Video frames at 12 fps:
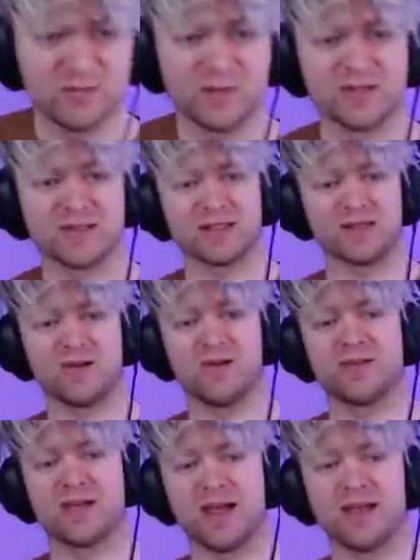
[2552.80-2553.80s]
music, all
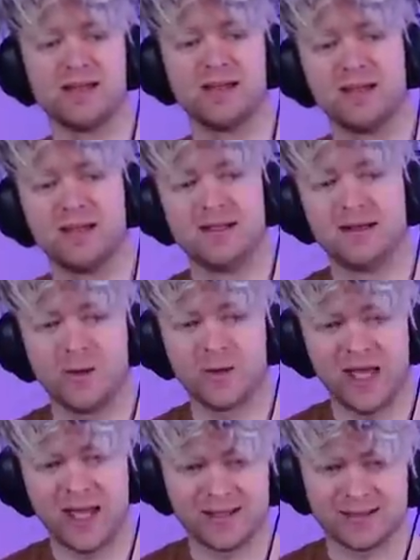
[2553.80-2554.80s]
that.
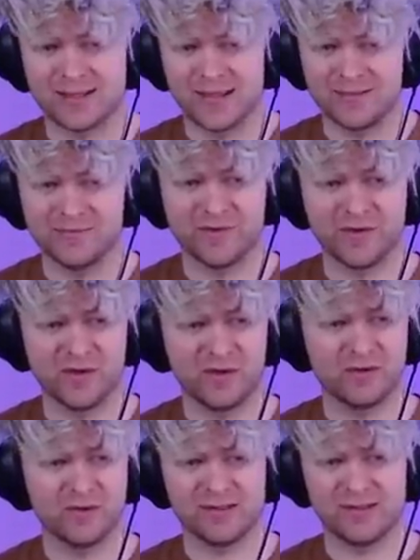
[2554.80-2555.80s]
Okay, it's time
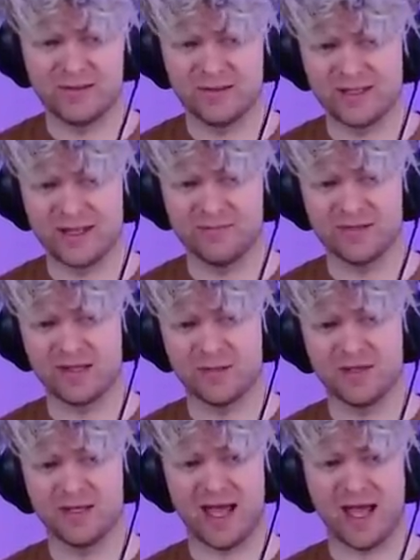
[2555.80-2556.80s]
for, it's time for
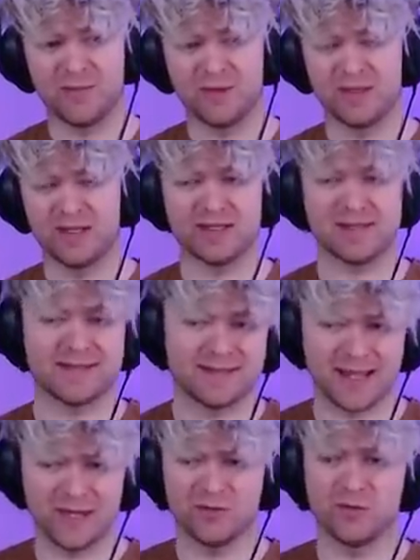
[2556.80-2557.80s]
something. How about this? A
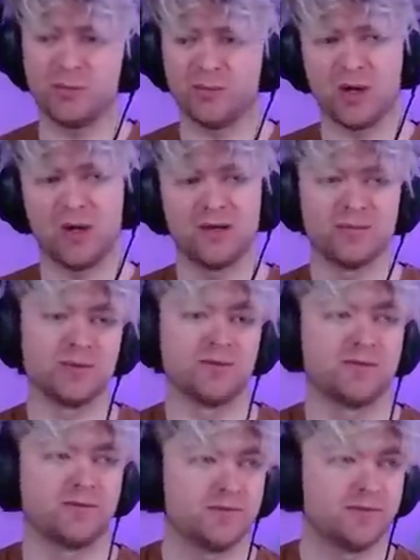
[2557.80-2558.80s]
central pawn move.
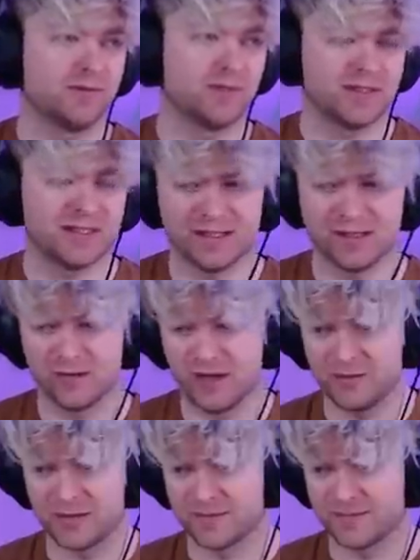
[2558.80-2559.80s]
Looks like a great
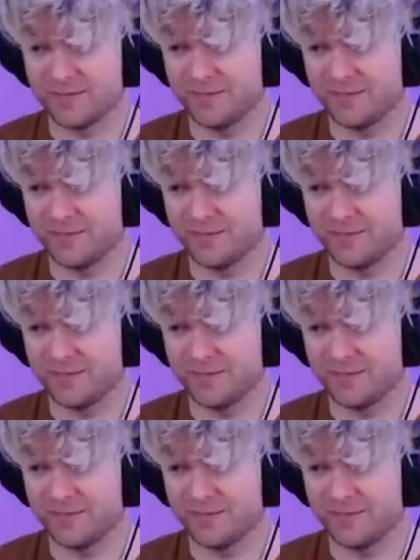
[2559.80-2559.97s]
one.